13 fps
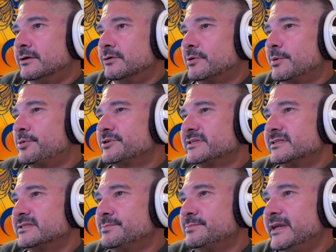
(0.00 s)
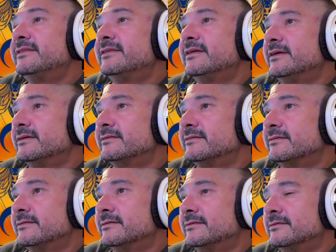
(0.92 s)
represents many
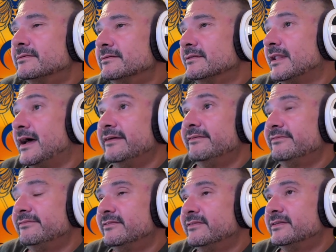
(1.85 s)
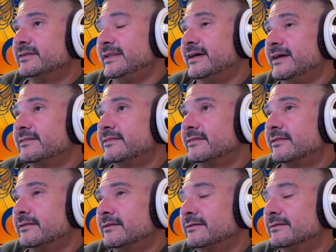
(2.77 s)
things: life, death,
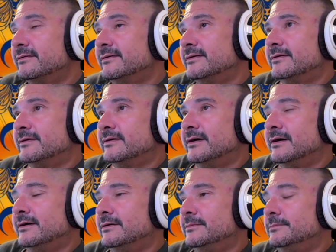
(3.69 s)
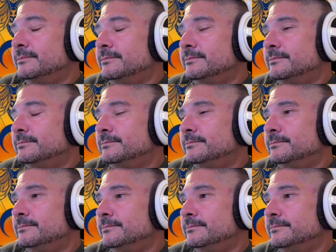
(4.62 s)
um,
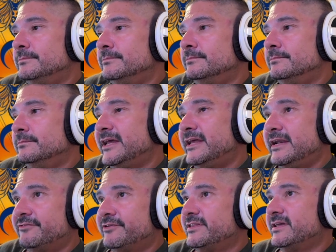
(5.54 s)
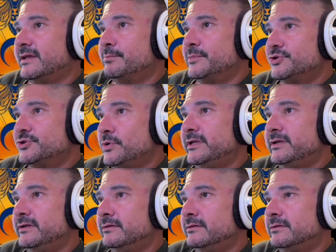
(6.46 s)
and everything in
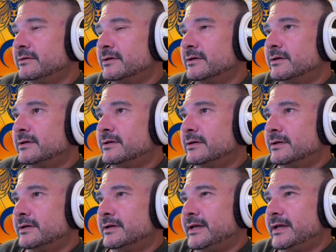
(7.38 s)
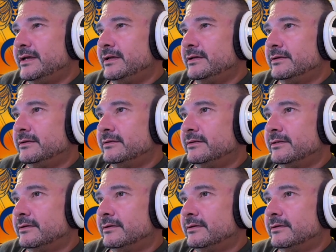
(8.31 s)
between. And